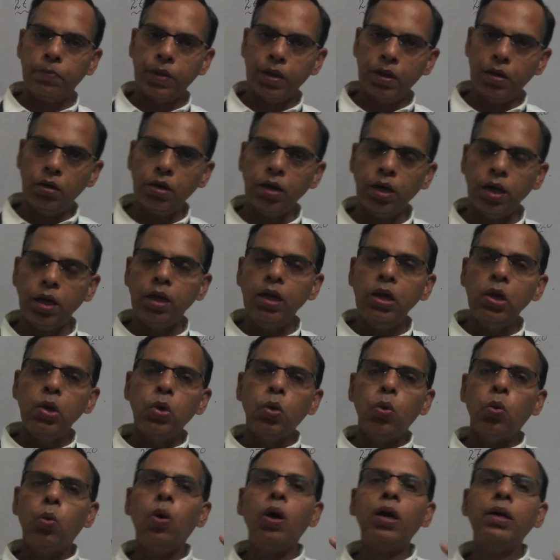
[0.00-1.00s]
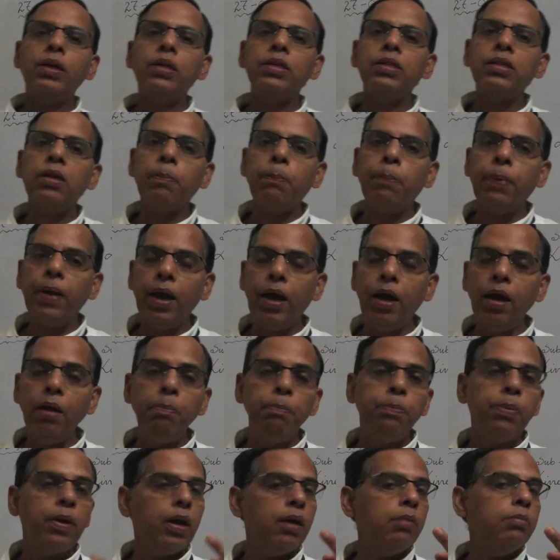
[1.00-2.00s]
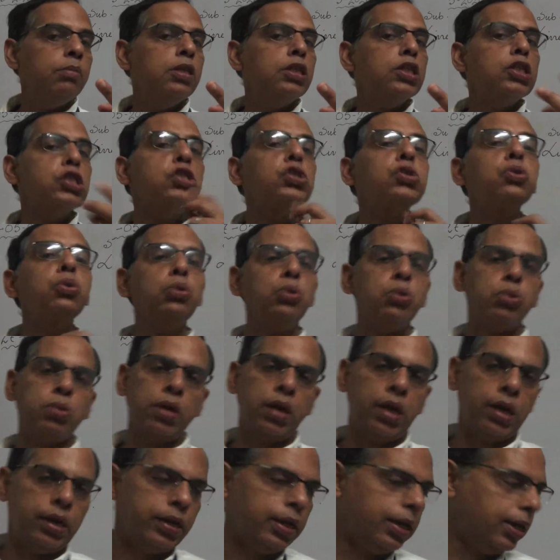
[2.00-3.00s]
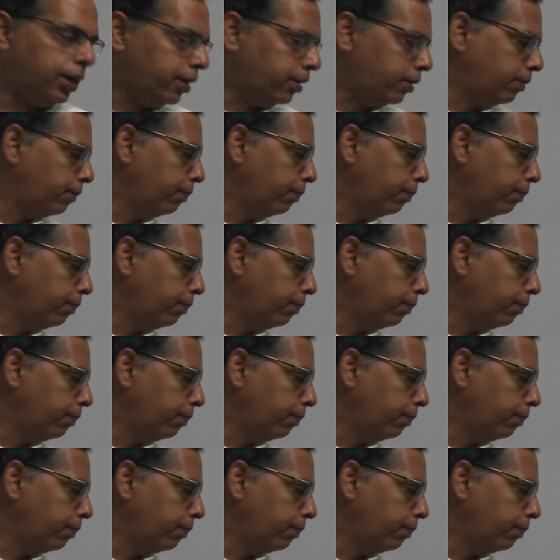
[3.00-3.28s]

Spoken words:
Okay? What is a pair? Pair means two together.